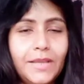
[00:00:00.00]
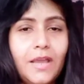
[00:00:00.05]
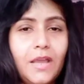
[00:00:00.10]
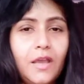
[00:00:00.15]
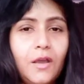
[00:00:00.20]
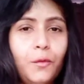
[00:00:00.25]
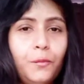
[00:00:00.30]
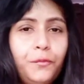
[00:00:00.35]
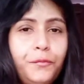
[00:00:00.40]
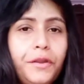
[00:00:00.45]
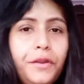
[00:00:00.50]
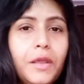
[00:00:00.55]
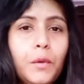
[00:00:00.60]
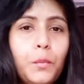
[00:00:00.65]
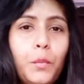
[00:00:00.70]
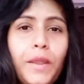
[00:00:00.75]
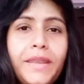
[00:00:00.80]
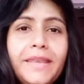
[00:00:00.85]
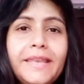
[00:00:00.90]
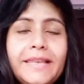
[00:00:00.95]

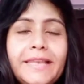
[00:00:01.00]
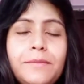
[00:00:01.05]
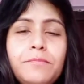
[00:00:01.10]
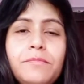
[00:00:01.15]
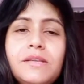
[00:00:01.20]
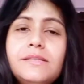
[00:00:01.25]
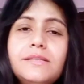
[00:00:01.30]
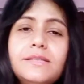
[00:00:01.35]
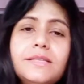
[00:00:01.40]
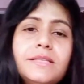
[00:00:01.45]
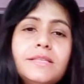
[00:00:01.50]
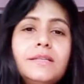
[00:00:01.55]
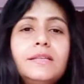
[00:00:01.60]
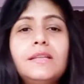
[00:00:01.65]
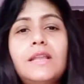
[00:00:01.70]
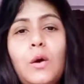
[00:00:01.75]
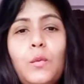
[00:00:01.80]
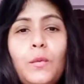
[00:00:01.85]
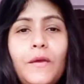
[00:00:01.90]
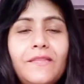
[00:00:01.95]
Frequently means
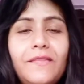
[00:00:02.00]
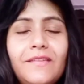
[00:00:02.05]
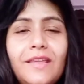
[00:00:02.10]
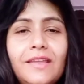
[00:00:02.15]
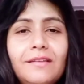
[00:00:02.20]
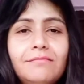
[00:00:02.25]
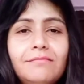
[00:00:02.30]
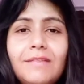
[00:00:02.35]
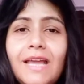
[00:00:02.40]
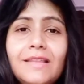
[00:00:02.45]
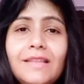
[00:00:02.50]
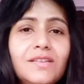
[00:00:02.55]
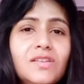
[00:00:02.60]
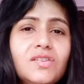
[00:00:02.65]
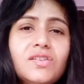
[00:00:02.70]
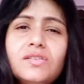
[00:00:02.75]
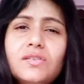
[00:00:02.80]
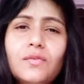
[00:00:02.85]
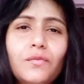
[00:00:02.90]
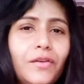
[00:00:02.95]
now and then, and
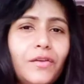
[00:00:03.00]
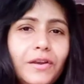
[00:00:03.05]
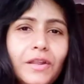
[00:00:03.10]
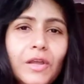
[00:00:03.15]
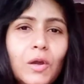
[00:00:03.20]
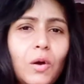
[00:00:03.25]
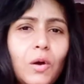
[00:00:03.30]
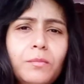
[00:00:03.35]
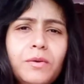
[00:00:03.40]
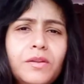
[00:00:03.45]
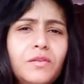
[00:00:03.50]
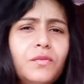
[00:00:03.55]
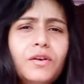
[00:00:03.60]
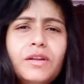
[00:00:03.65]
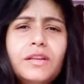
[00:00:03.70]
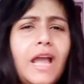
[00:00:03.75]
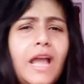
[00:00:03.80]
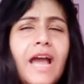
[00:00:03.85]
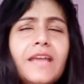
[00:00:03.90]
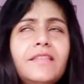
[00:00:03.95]
this is a very common
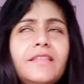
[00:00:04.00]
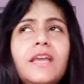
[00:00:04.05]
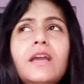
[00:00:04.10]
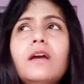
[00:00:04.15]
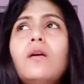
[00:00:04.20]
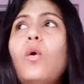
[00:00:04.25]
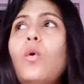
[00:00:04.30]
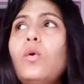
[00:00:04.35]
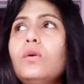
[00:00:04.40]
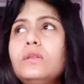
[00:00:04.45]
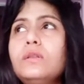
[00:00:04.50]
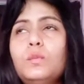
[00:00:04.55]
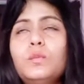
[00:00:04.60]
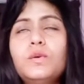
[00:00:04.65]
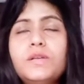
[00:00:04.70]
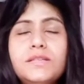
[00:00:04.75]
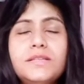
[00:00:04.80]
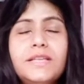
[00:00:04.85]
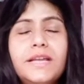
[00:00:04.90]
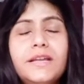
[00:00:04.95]
word. I think all the
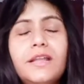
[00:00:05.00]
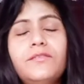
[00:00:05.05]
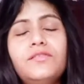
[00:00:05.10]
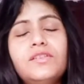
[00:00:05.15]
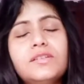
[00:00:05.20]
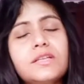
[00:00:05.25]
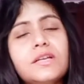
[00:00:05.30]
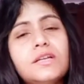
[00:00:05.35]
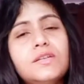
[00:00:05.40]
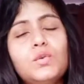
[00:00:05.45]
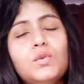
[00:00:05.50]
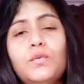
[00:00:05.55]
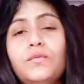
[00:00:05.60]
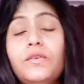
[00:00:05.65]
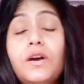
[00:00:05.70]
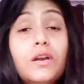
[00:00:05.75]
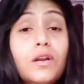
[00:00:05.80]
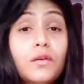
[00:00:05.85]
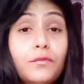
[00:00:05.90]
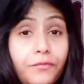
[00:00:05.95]
words that I've discussed so
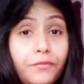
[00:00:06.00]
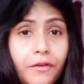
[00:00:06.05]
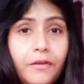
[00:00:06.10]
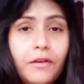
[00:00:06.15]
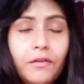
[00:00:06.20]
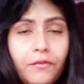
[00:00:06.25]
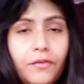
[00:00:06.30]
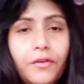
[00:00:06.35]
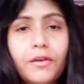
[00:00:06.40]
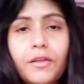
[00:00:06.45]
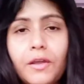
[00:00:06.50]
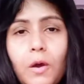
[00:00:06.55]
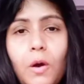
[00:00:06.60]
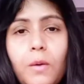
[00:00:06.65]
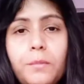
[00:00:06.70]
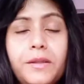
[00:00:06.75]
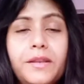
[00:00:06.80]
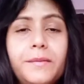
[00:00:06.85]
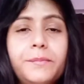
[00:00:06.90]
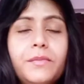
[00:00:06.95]
far are very, very
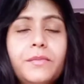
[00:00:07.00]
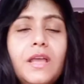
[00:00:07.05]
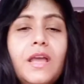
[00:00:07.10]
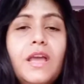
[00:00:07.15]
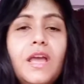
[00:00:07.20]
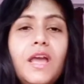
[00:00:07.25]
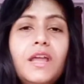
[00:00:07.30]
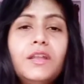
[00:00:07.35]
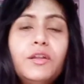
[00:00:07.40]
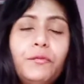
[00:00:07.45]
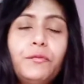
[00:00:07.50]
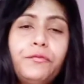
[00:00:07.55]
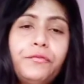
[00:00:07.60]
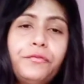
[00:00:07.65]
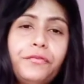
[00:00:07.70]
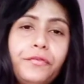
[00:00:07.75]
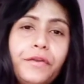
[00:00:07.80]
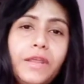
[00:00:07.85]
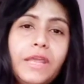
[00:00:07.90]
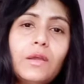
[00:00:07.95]
common. Now,
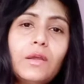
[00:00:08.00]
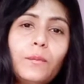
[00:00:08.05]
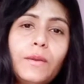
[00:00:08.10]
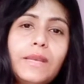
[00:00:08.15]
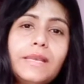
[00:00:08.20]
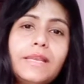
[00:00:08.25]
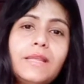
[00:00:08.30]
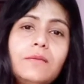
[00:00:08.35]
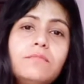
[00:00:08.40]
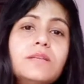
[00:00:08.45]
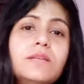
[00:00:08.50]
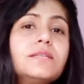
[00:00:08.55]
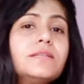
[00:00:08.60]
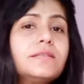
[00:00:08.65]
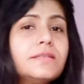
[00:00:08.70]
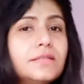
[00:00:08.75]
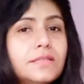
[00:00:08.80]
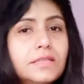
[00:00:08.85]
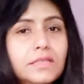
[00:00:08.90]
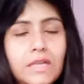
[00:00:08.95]
frequently
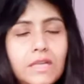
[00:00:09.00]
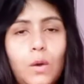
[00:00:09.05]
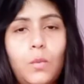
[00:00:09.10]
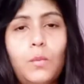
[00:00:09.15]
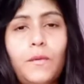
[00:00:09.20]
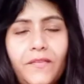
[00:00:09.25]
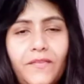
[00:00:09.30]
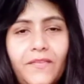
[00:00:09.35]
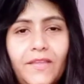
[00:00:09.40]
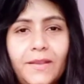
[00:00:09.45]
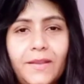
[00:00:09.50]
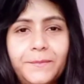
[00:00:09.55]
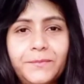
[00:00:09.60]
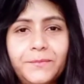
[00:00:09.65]
means now and then.